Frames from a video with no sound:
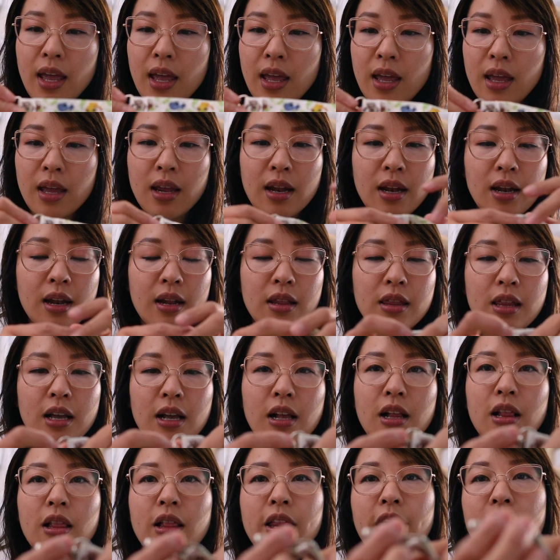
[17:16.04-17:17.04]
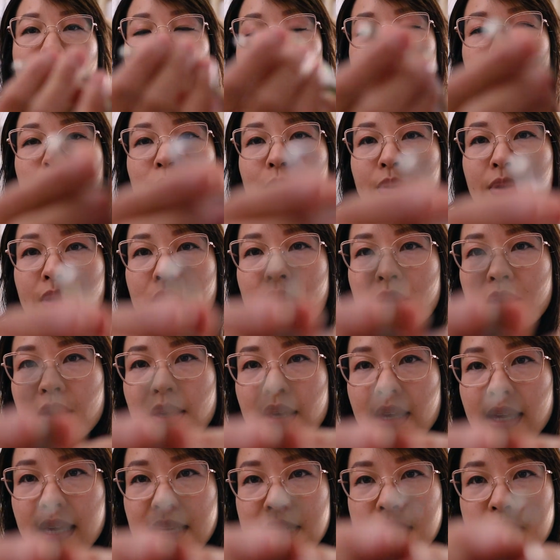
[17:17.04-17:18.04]
And the clip
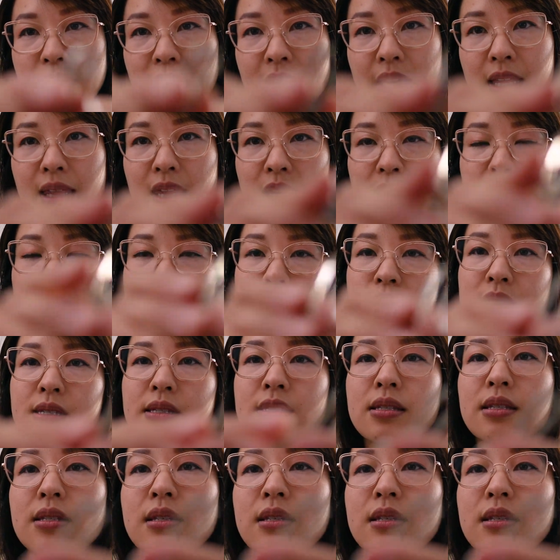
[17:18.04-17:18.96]
is like this,